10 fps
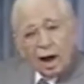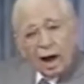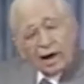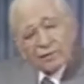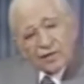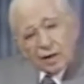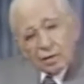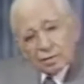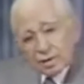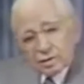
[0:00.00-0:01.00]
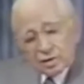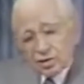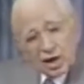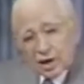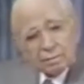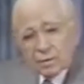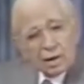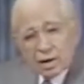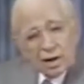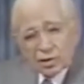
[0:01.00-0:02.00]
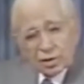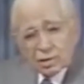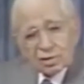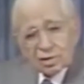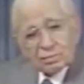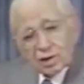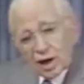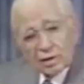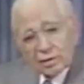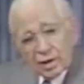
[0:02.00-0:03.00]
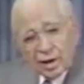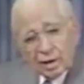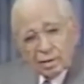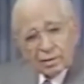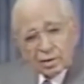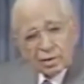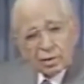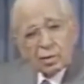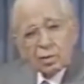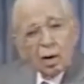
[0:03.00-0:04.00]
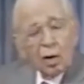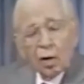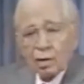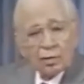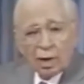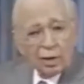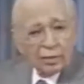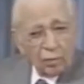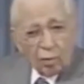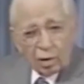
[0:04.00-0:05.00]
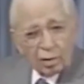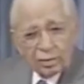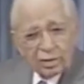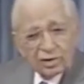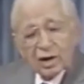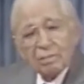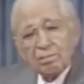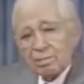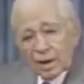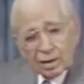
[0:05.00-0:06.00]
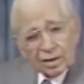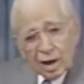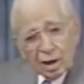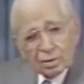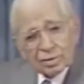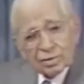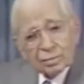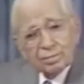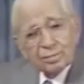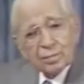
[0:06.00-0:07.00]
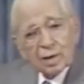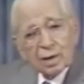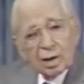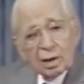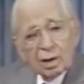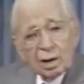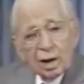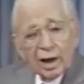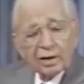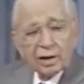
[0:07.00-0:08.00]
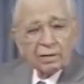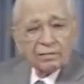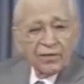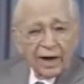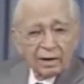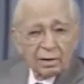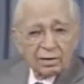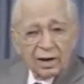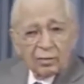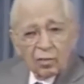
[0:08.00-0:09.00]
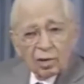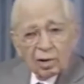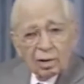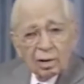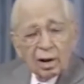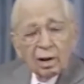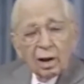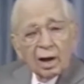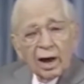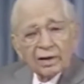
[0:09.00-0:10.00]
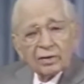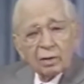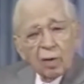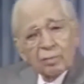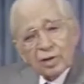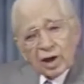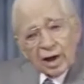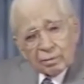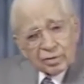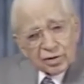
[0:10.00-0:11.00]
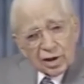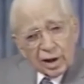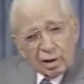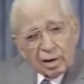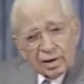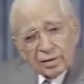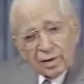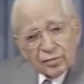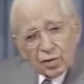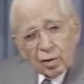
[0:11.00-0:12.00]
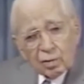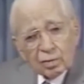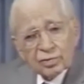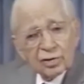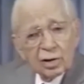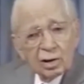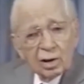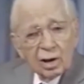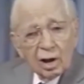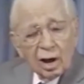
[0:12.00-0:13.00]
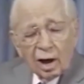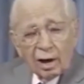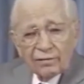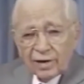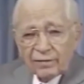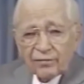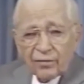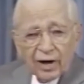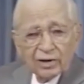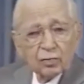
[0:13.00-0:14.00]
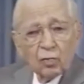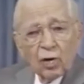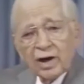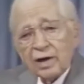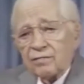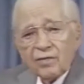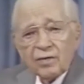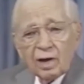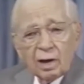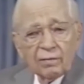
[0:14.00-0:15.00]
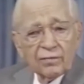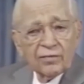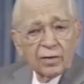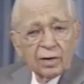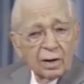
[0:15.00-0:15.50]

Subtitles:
I found that the same conditions obtained there that do all around the world, the same paradox, and in fact they were, at the moment I was there, in the throes of a fresh wave of